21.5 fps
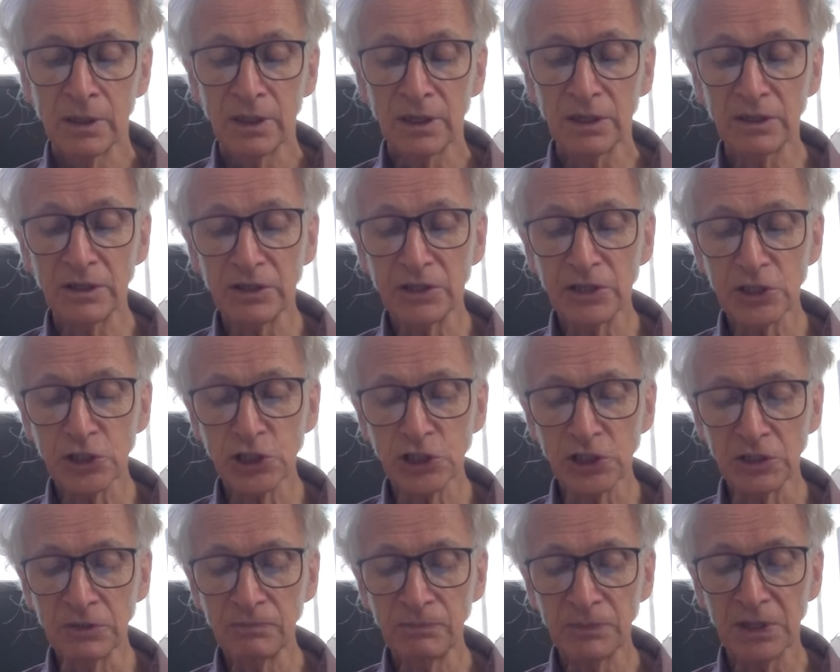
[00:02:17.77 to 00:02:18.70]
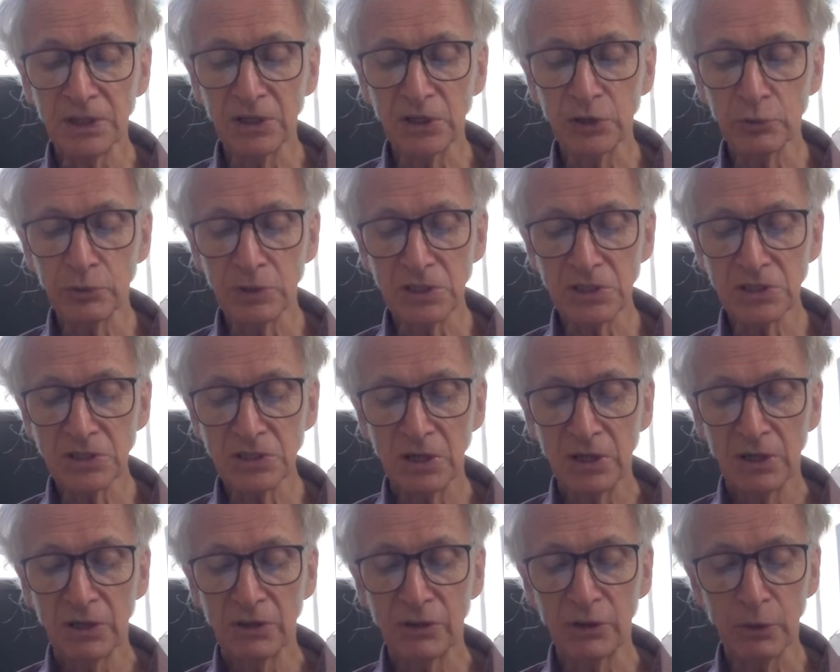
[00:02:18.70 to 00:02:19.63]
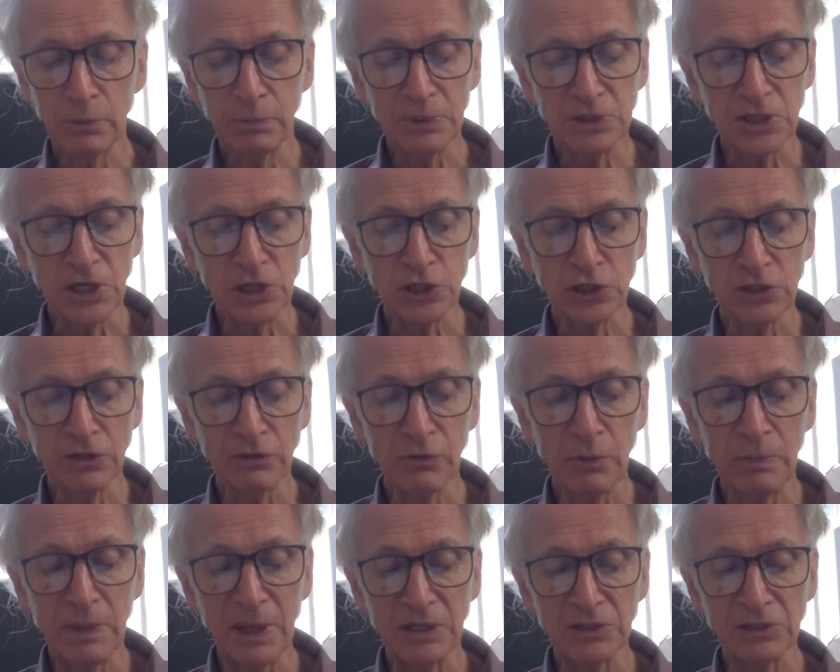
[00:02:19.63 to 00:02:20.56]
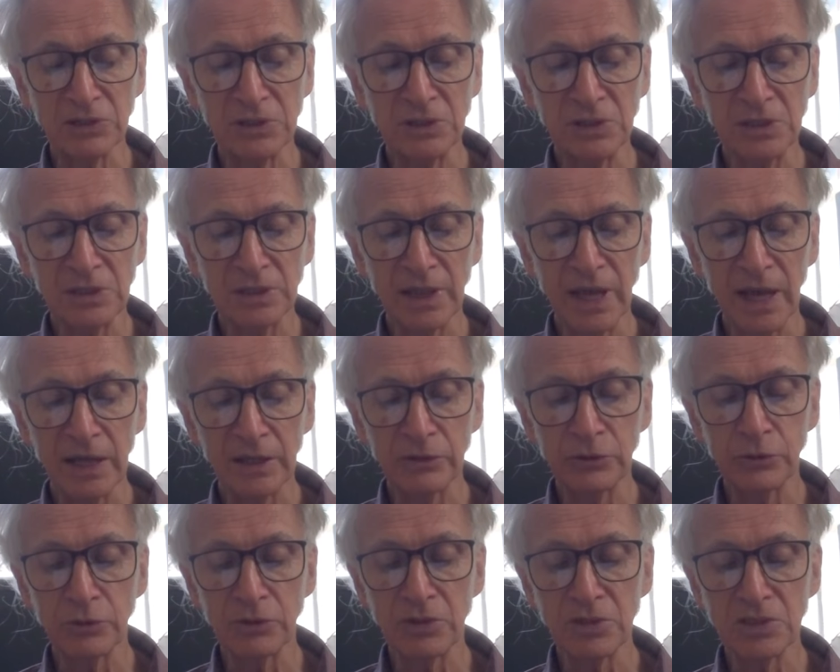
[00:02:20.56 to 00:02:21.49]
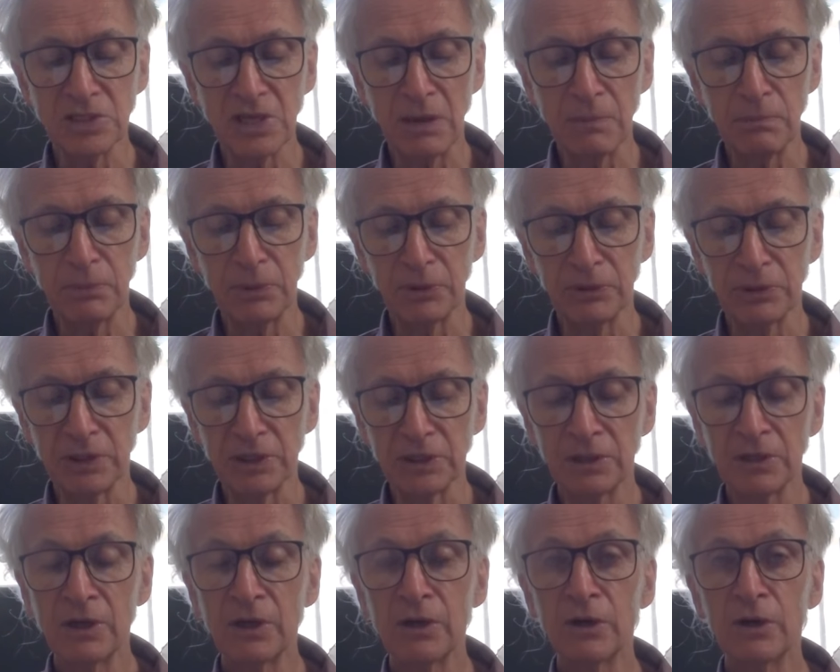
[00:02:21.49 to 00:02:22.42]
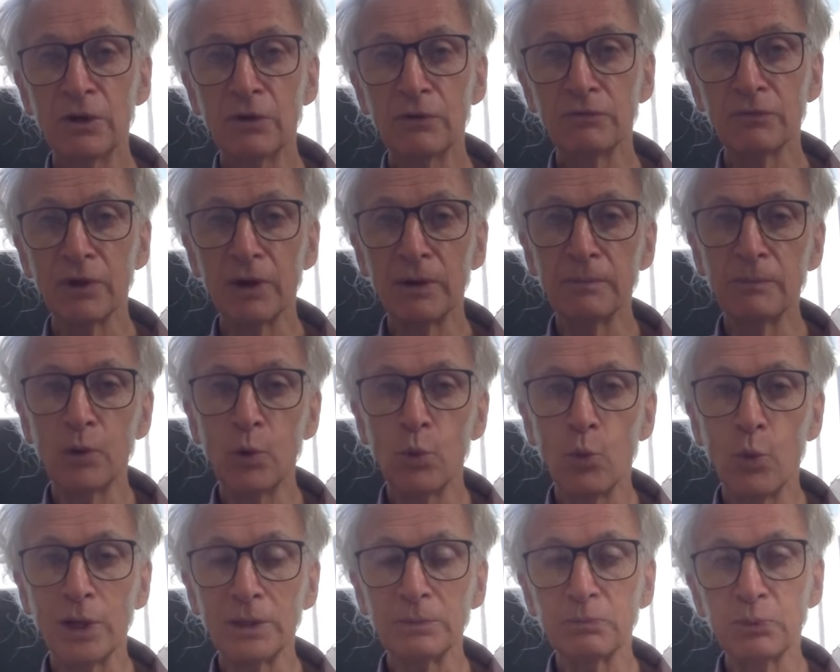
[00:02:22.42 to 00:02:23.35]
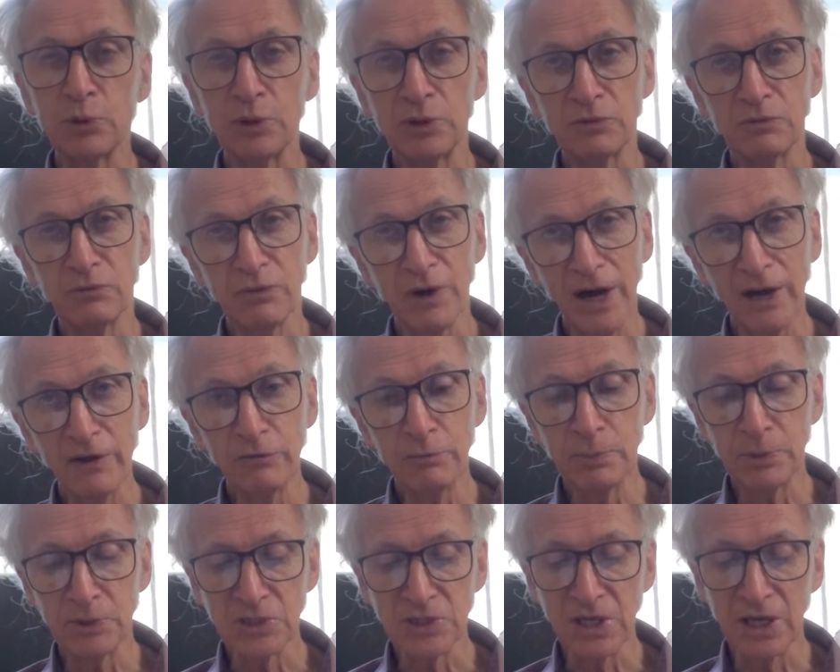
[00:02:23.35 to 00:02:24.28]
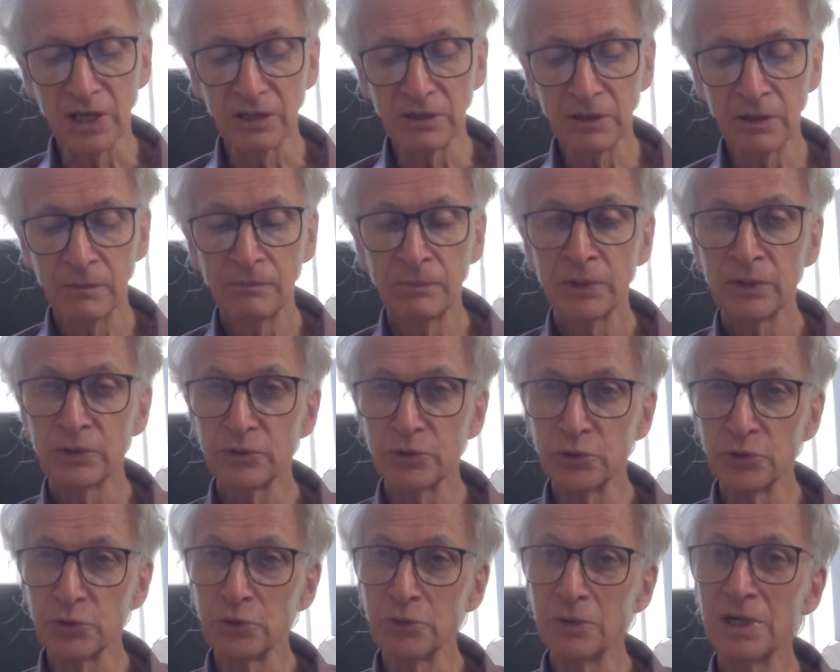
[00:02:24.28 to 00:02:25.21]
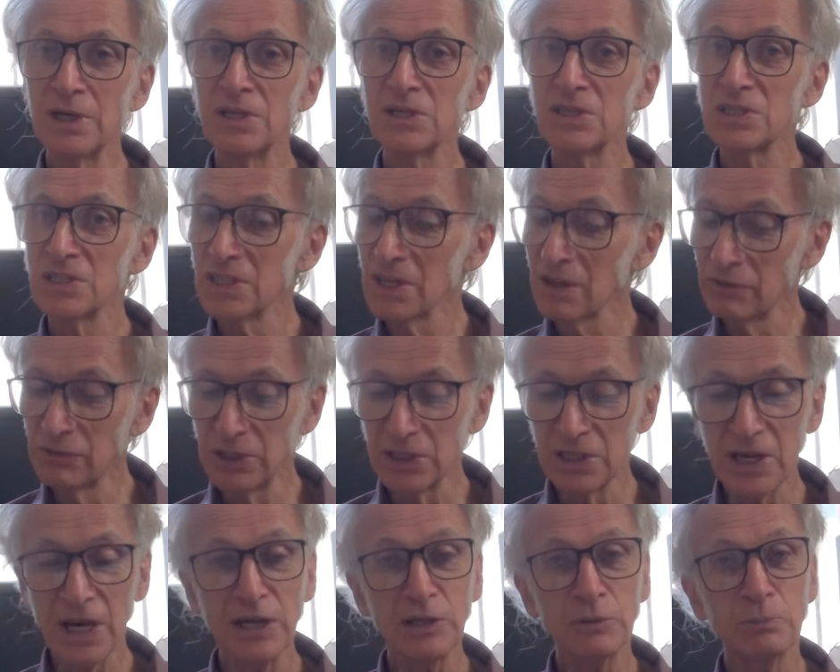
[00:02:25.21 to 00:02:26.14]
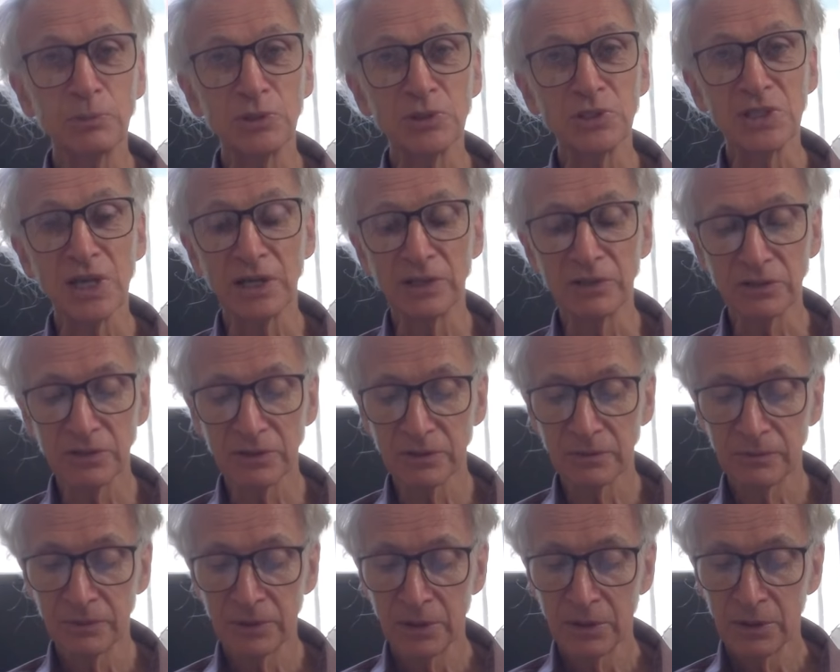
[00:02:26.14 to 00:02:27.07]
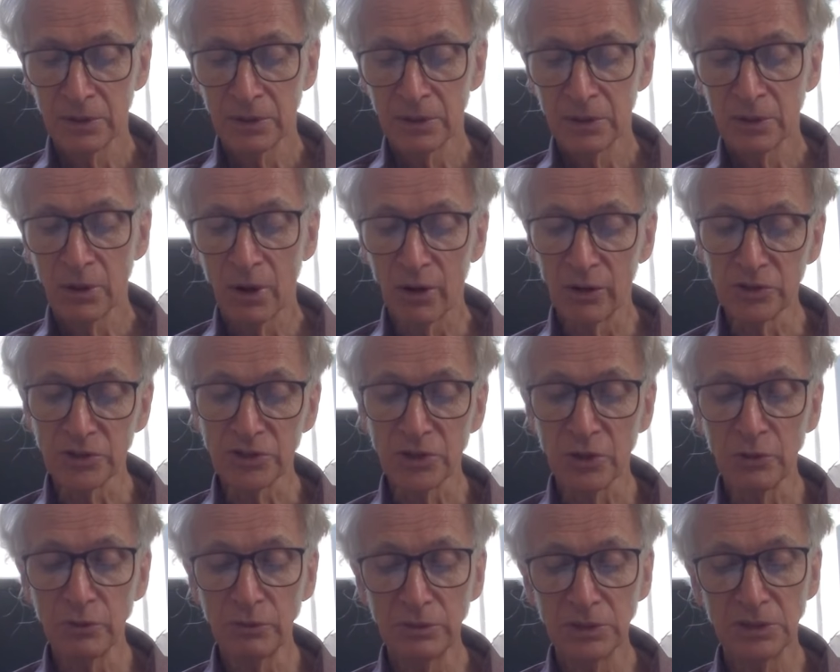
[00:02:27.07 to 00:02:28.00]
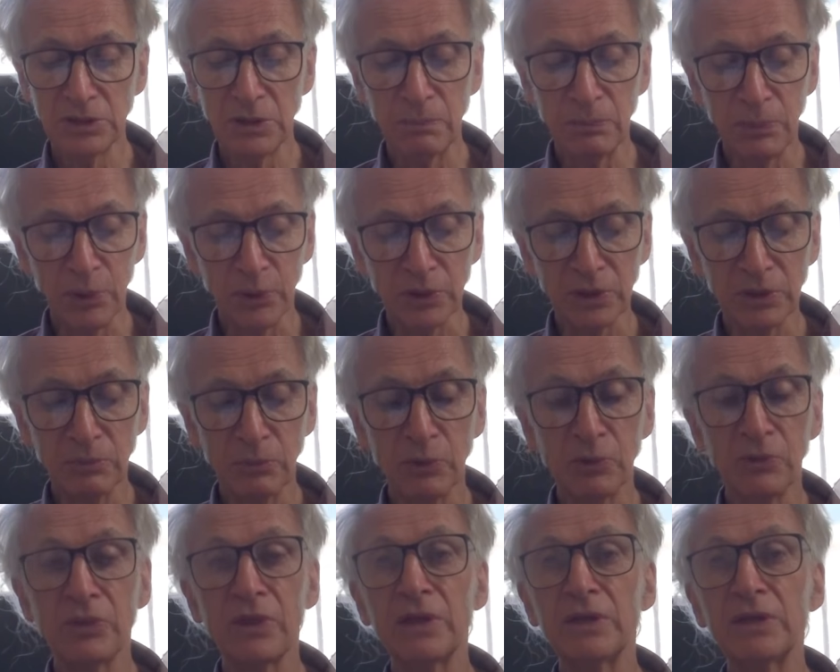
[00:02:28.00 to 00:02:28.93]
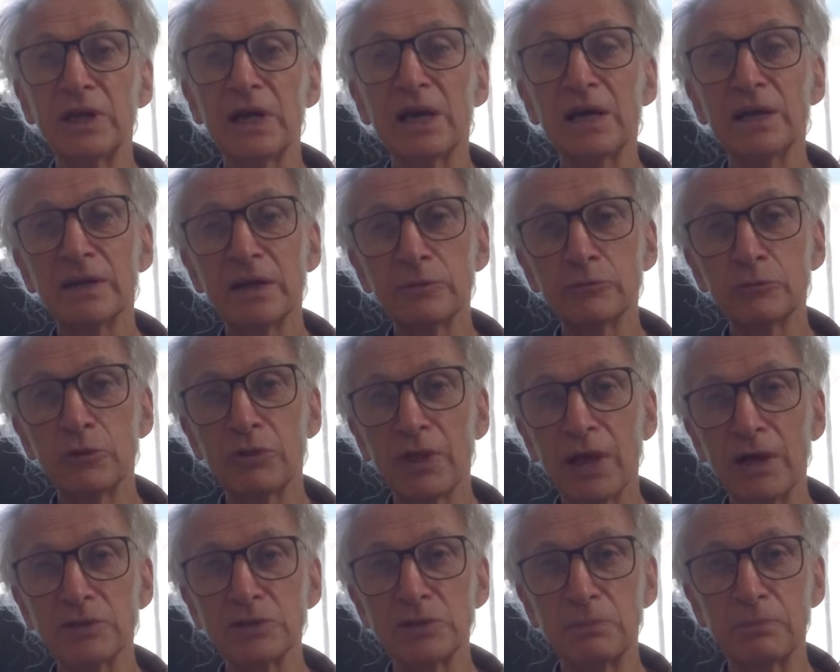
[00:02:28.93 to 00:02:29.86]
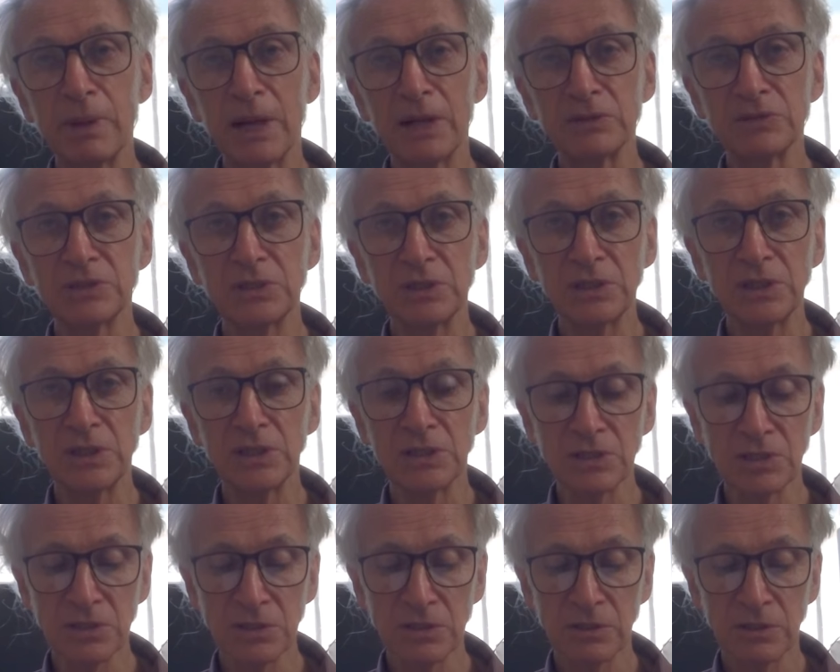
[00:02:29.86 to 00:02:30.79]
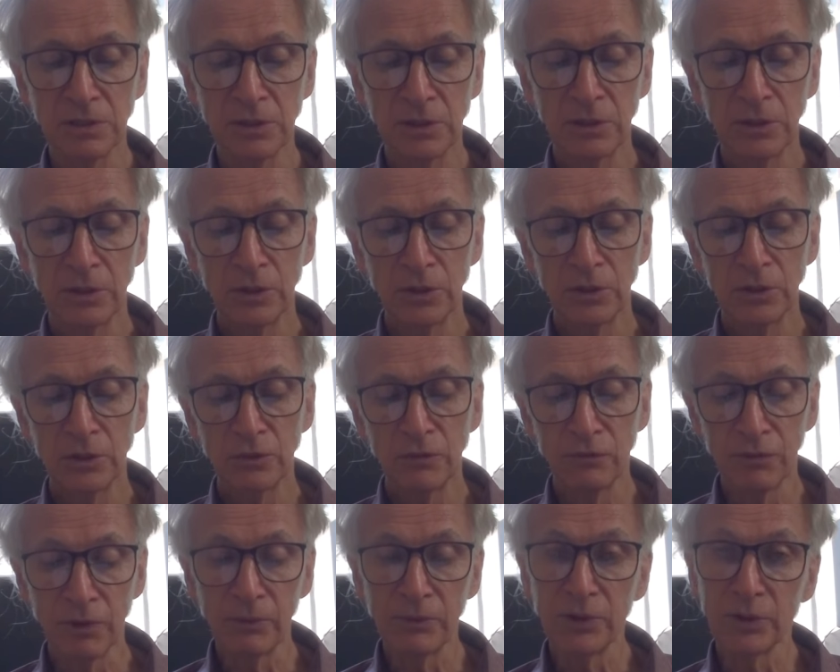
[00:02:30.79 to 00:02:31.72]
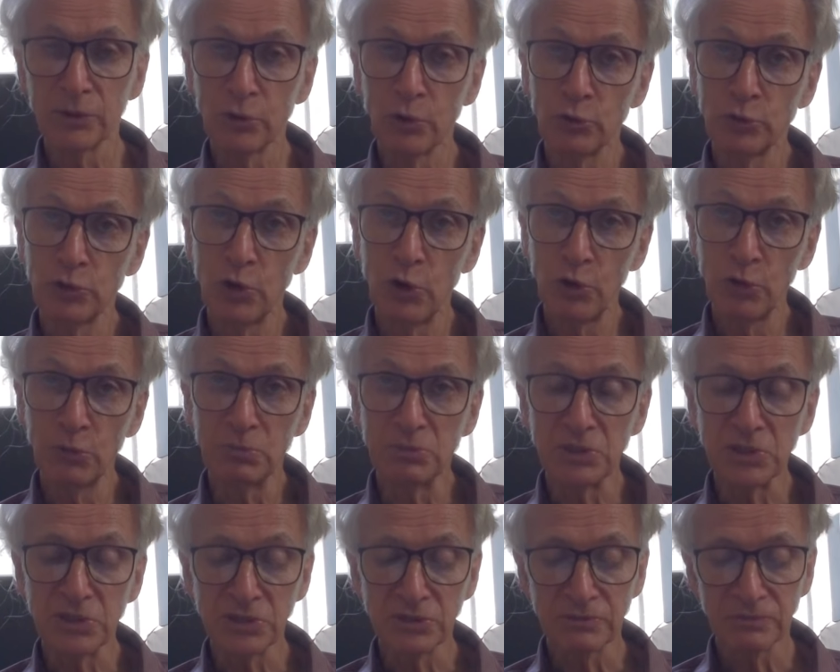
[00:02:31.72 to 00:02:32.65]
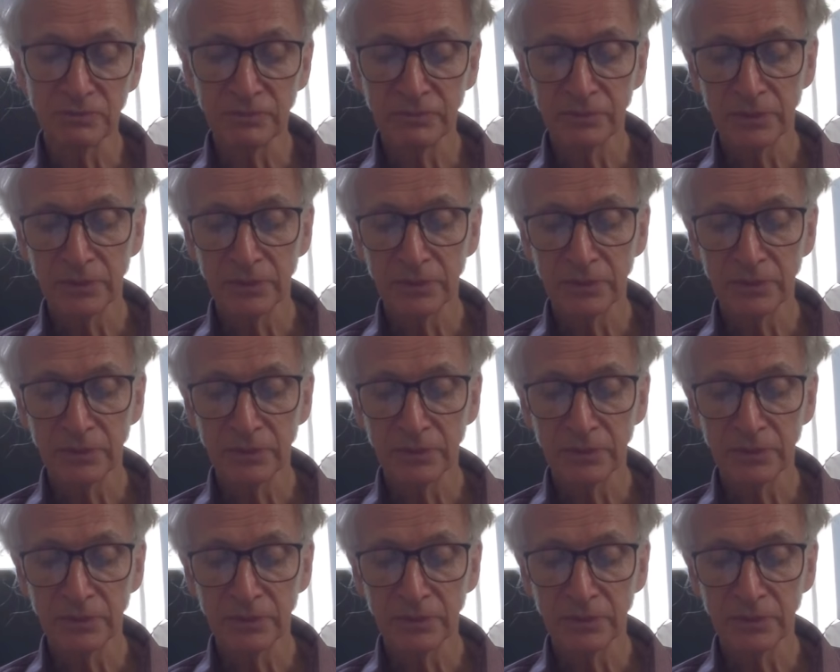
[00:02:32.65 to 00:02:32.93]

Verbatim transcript: In addition, it increased their possession of the Palestinian land during the same period from one point five percent to seventy-eight percent. Also, it deported more than eight hundred thousand Palestinians from their own homes.